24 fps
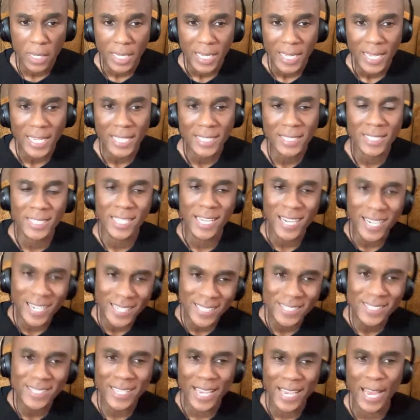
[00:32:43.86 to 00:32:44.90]
it's an
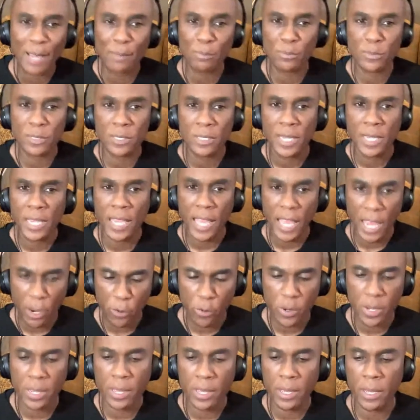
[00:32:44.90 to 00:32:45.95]
untapped
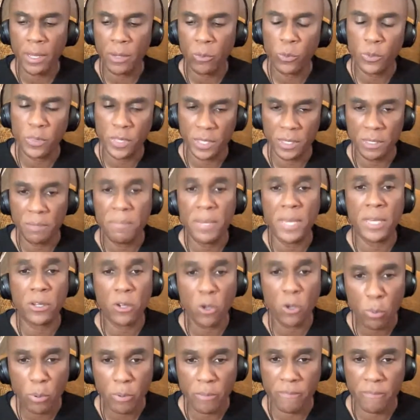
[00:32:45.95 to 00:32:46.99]
area in the medical
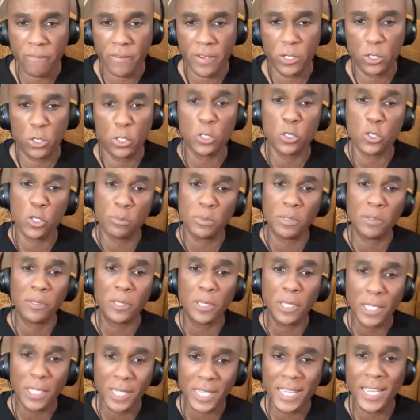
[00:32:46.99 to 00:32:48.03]
profession in terms of
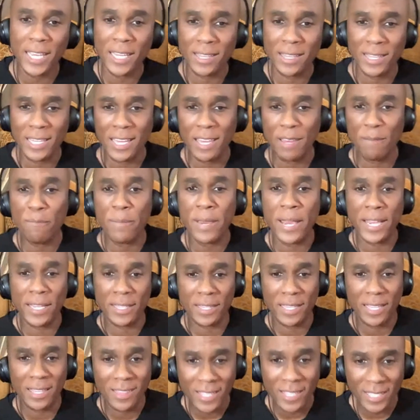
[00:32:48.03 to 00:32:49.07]
looking at the impact
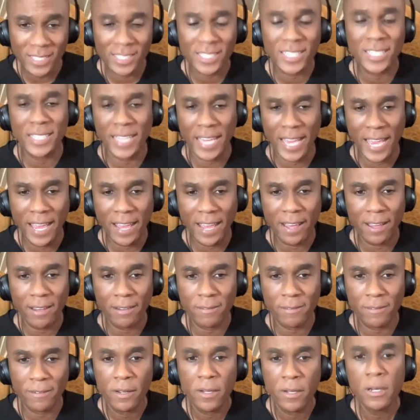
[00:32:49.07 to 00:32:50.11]
that this can have
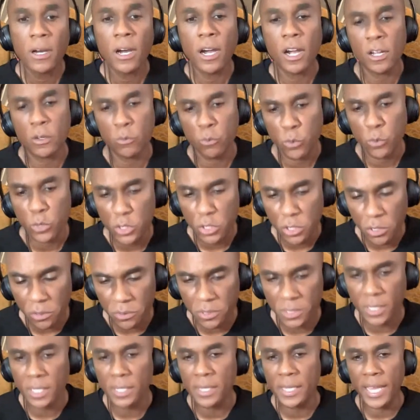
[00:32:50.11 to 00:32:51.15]
on
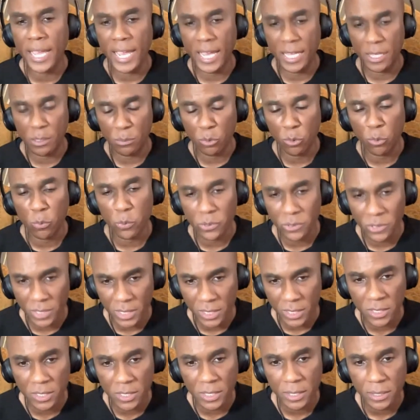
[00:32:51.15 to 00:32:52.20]
reducing the edible
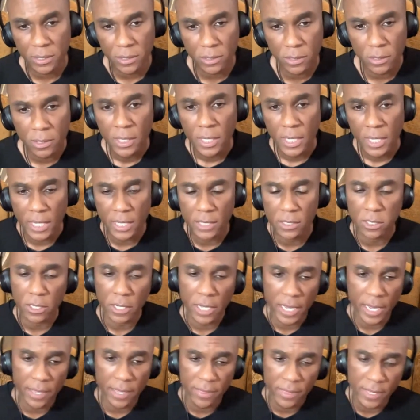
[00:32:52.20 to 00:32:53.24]
is
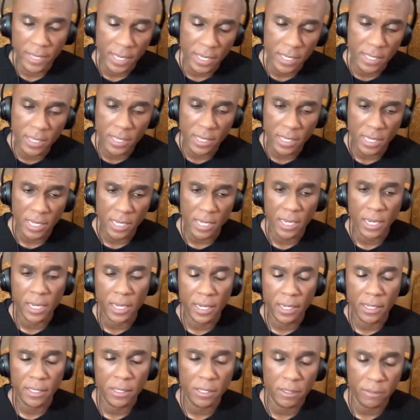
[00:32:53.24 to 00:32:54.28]
looking at the the
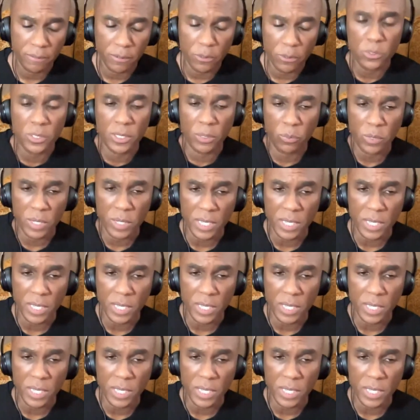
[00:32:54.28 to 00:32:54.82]
uh, the food supply